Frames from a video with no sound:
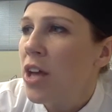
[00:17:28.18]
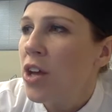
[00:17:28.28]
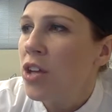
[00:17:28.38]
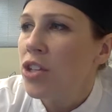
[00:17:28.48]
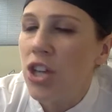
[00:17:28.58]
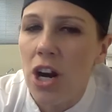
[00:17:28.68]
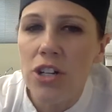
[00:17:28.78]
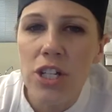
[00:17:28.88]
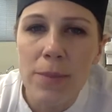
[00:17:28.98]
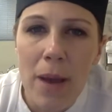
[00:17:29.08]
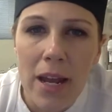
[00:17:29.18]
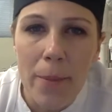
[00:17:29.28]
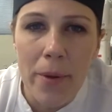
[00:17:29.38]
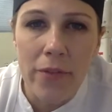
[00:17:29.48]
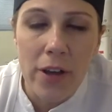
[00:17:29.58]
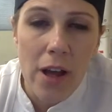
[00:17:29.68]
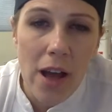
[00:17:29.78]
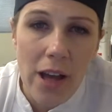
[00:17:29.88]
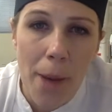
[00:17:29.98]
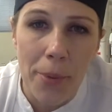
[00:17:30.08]
starch is made up of
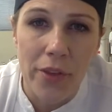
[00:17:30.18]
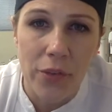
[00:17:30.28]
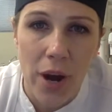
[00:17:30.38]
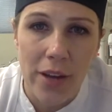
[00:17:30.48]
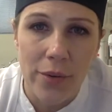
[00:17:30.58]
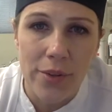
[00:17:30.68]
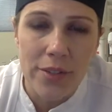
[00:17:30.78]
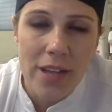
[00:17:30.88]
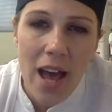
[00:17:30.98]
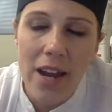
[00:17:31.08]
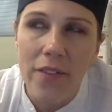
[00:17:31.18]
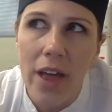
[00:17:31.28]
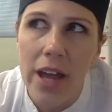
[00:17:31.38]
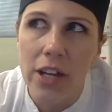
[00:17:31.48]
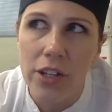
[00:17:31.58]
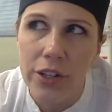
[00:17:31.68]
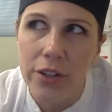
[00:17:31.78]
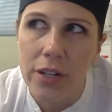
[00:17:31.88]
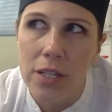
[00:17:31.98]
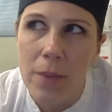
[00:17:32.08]
a couple of granules. Kind of like
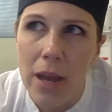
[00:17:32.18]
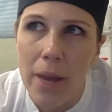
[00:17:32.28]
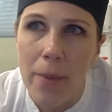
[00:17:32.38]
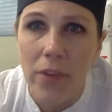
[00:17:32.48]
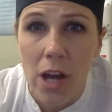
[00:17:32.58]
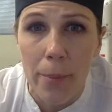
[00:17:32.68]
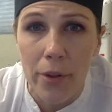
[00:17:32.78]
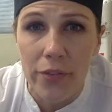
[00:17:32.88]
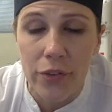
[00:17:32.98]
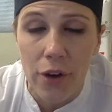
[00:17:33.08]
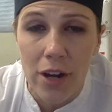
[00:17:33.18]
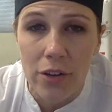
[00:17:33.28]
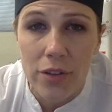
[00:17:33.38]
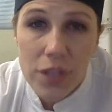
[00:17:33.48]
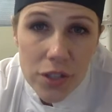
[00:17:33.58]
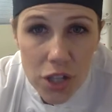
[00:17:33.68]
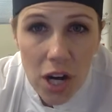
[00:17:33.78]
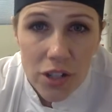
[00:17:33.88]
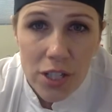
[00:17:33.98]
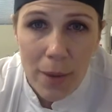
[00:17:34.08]
gluten is made up of a couple of granules,
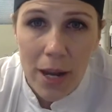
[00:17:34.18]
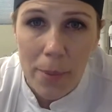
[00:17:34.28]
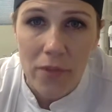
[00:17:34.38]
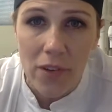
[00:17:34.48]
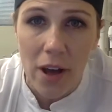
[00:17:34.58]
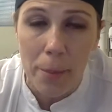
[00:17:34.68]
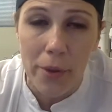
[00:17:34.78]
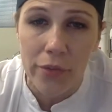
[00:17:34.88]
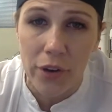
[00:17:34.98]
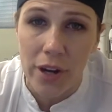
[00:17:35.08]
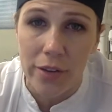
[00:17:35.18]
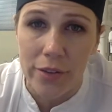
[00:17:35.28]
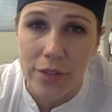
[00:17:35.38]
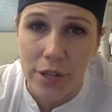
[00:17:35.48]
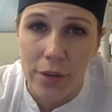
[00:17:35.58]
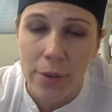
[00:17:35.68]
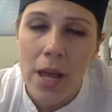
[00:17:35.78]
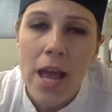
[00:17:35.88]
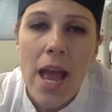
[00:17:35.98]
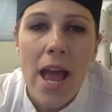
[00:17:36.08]
starch is made up of a couple of granules too.
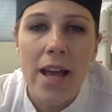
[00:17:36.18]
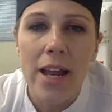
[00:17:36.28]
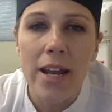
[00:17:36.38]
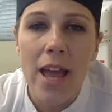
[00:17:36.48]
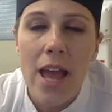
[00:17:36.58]
And